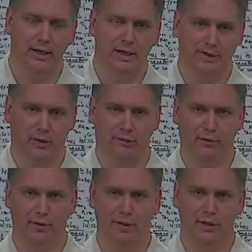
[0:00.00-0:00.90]
is over
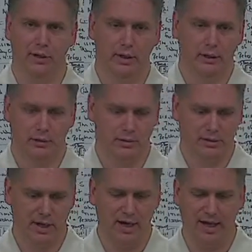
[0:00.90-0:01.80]
the
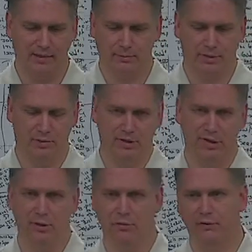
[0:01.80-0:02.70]
God has
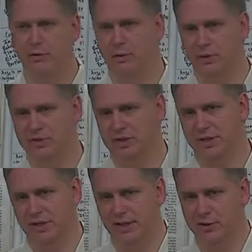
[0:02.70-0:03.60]
dominion over, or is it
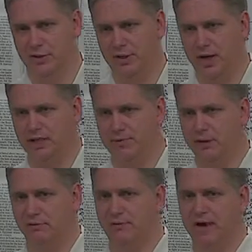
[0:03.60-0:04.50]
an angel that God
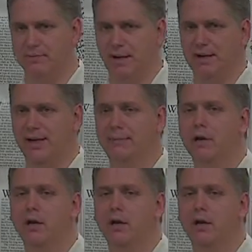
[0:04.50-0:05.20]
specifies by name?